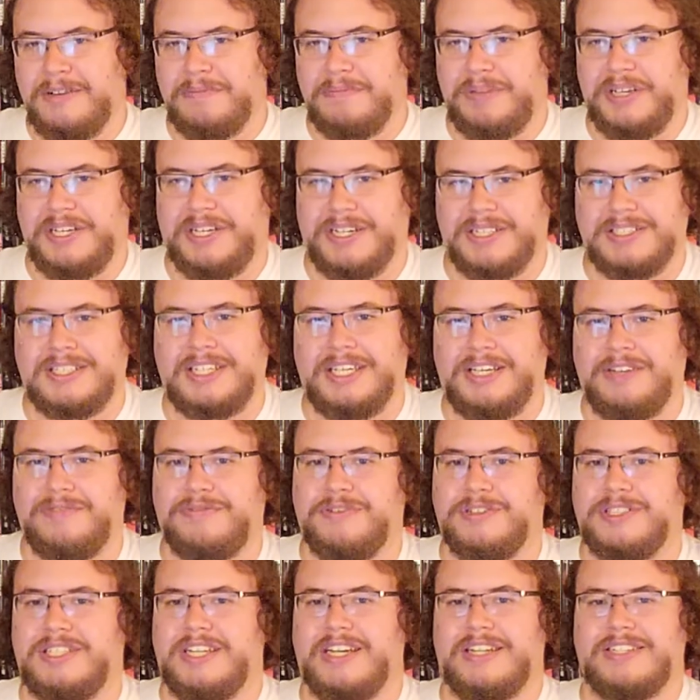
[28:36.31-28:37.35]
because
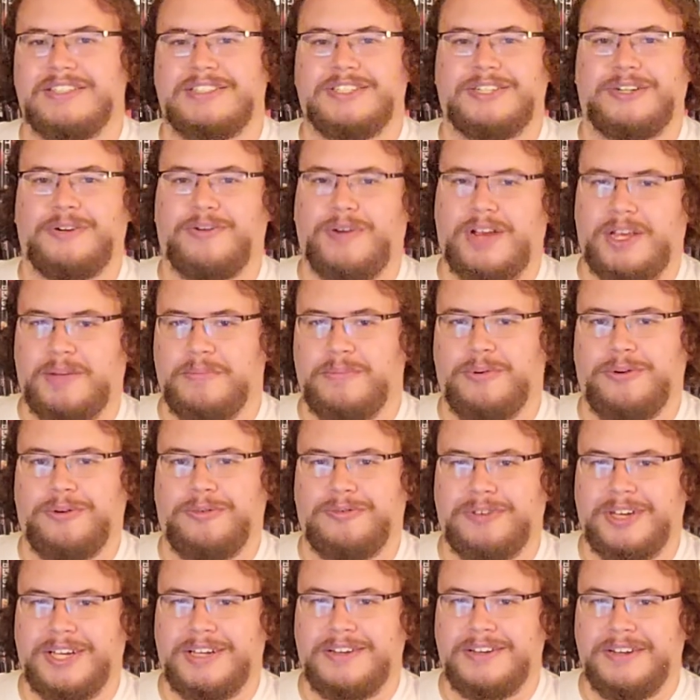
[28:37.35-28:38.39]
Evil Dead is a great
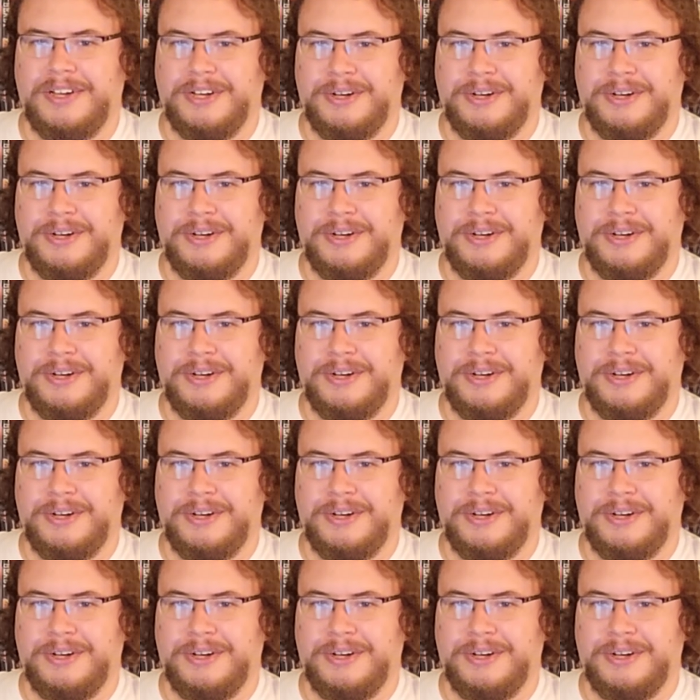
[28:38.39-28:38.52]
movie.